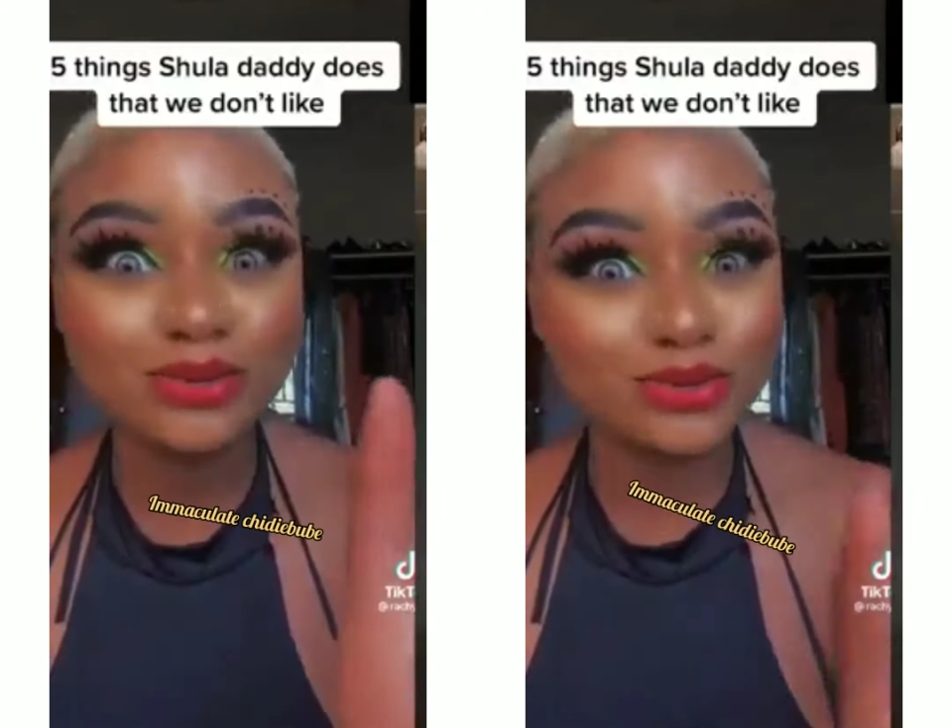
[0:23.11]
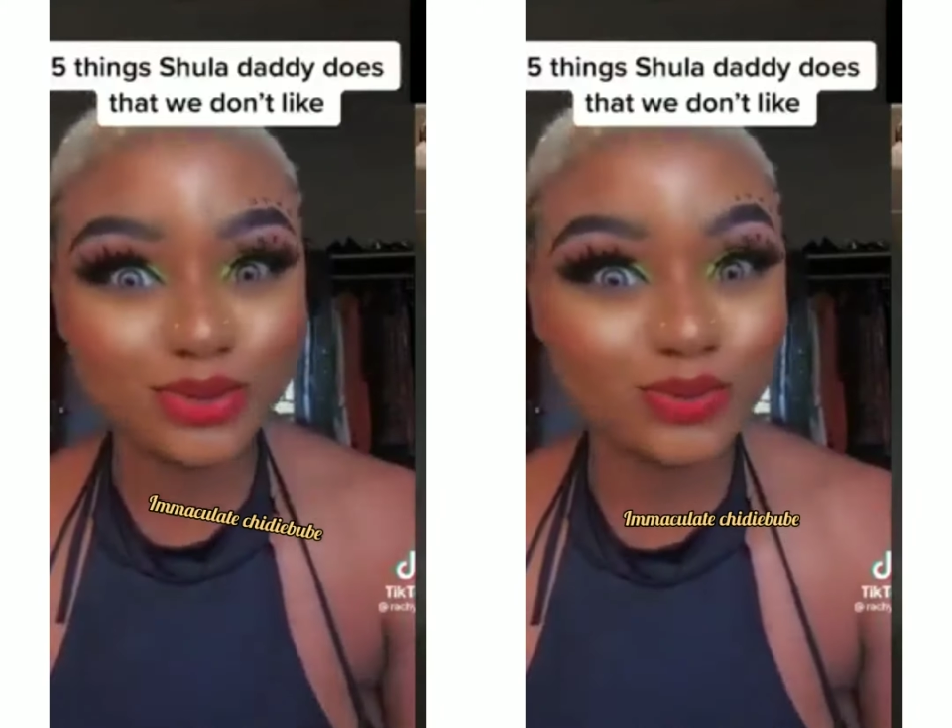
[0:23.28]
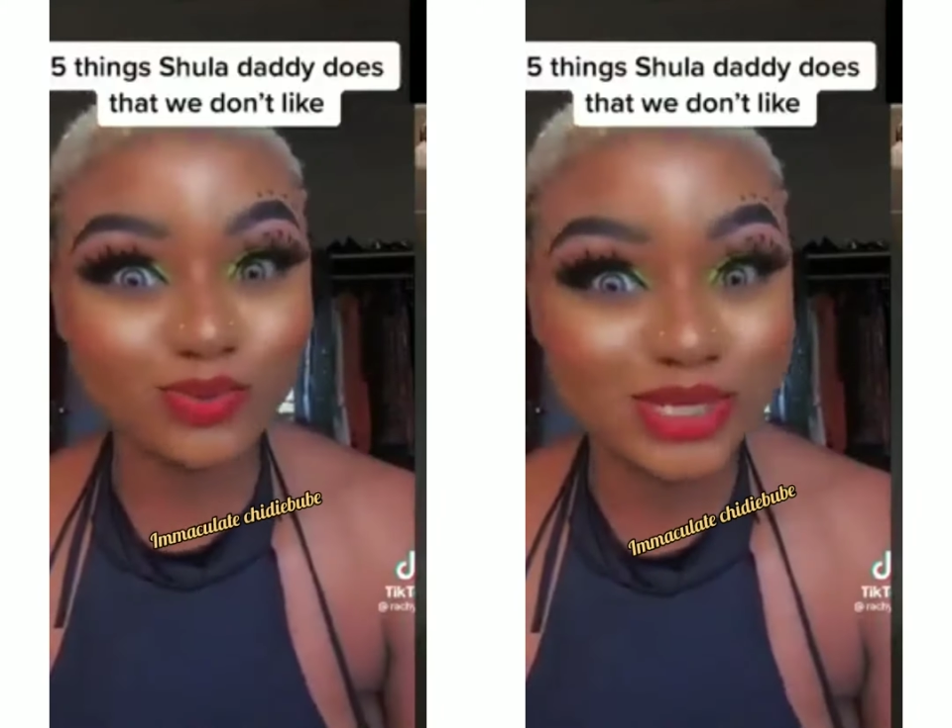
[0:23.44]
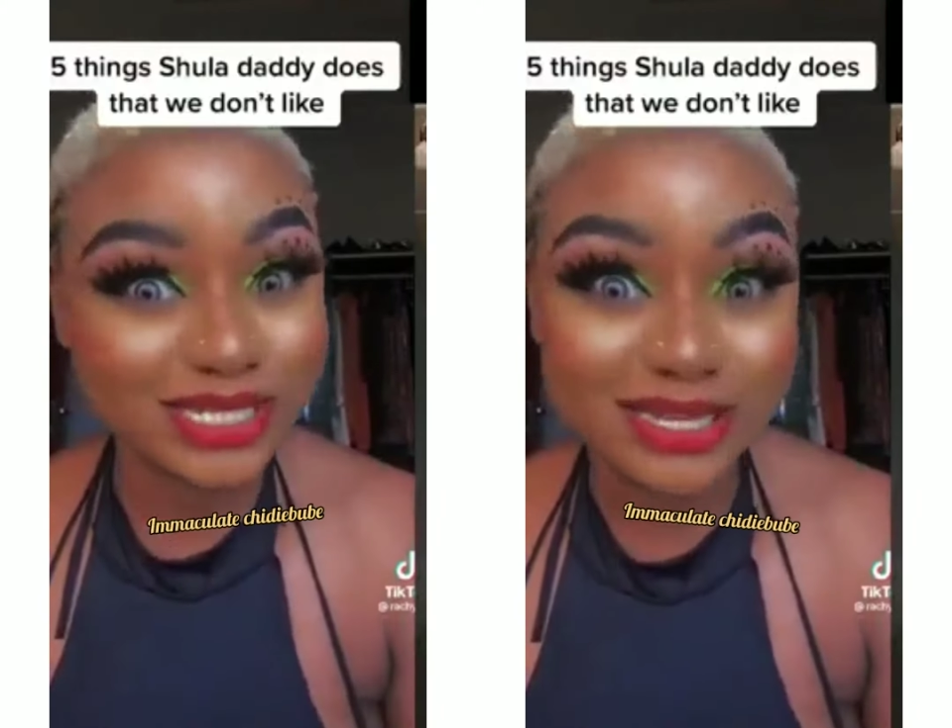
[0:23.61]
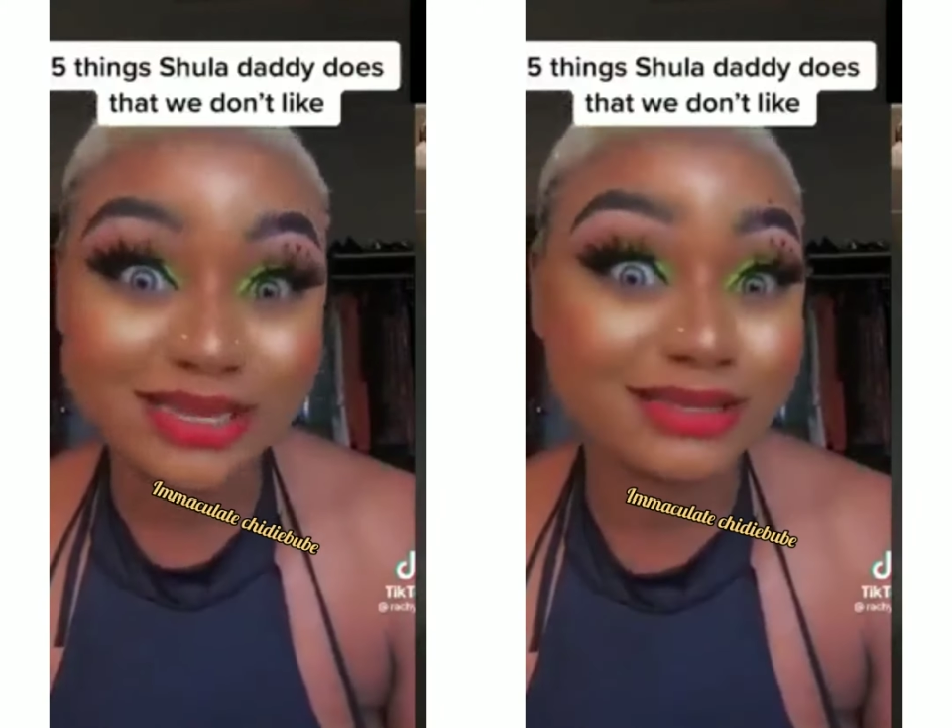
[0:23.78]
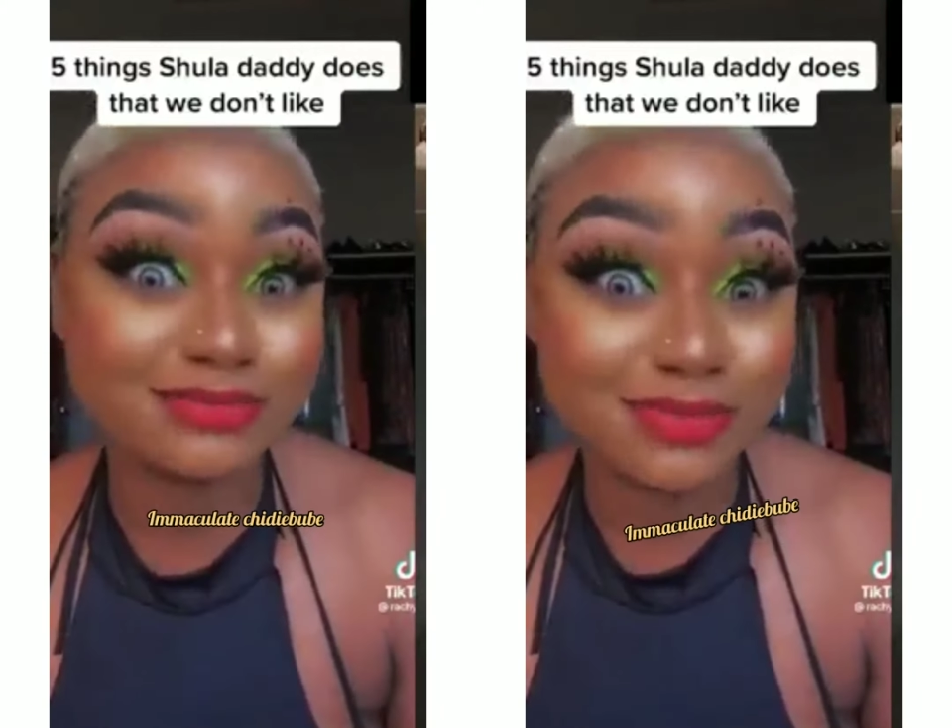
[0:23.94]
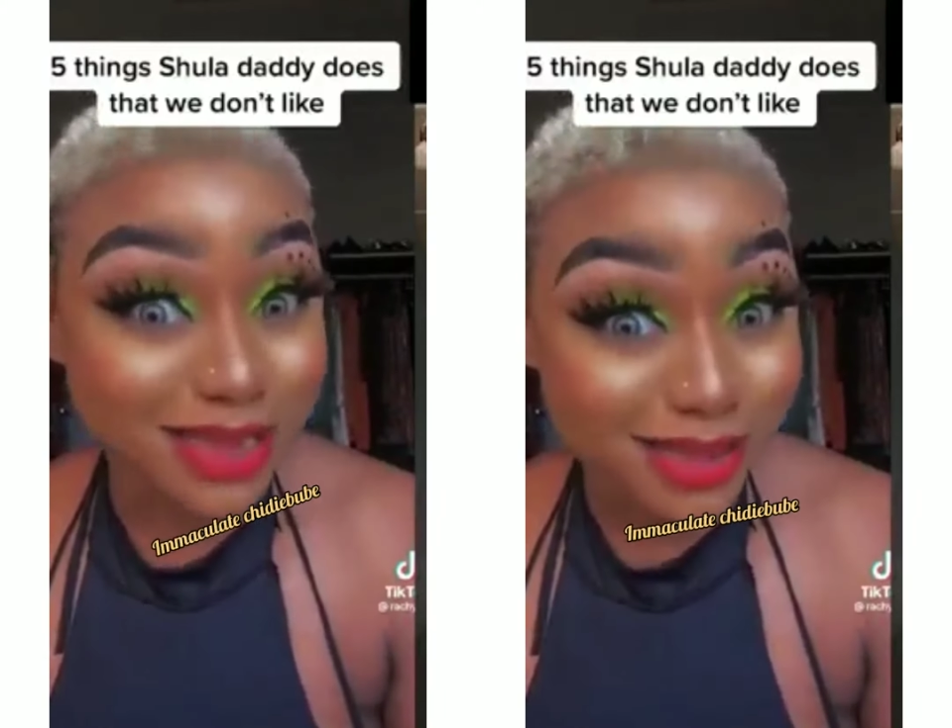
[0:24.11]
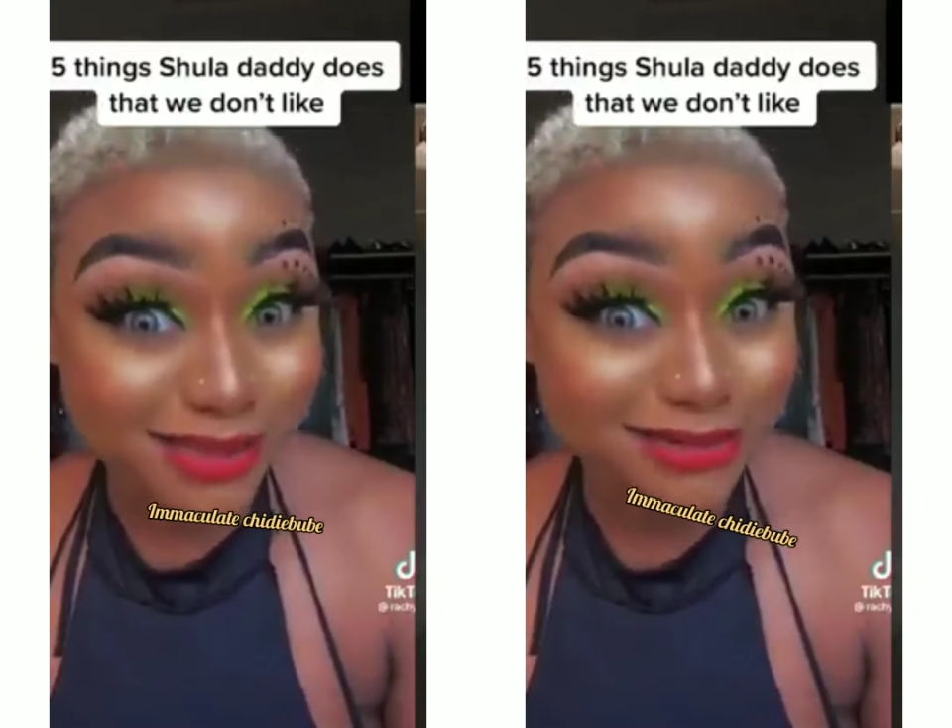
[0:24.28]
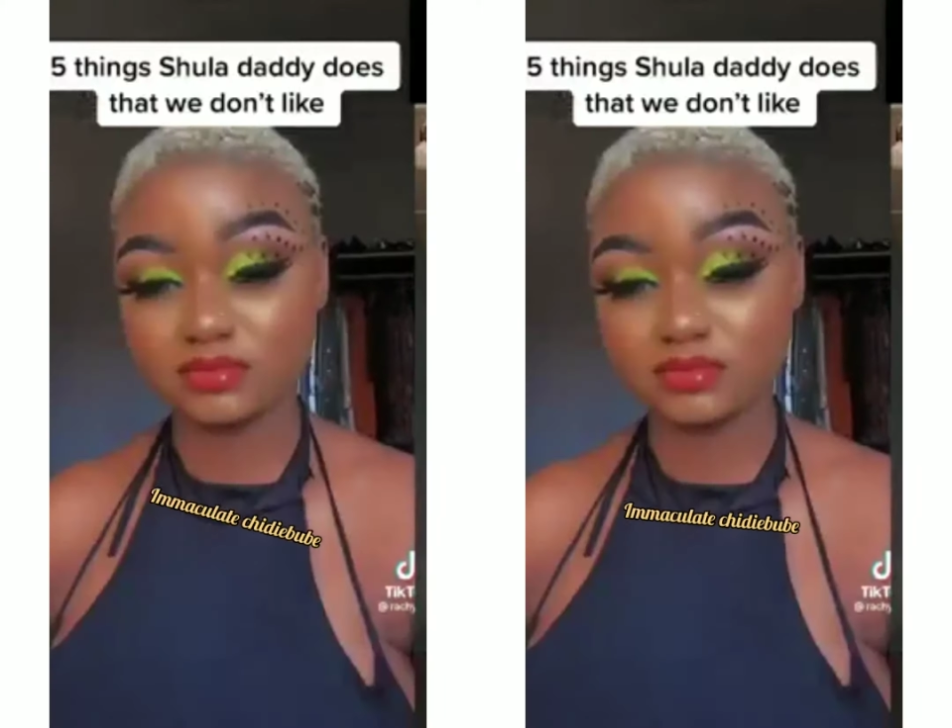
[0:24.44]
you so wicked,
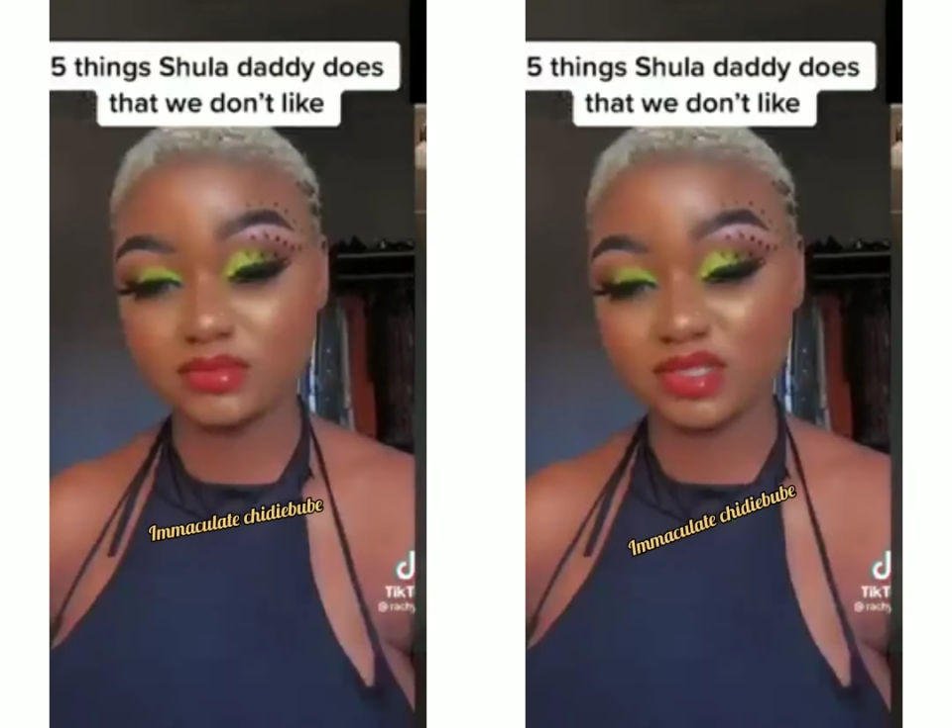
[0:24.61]
man?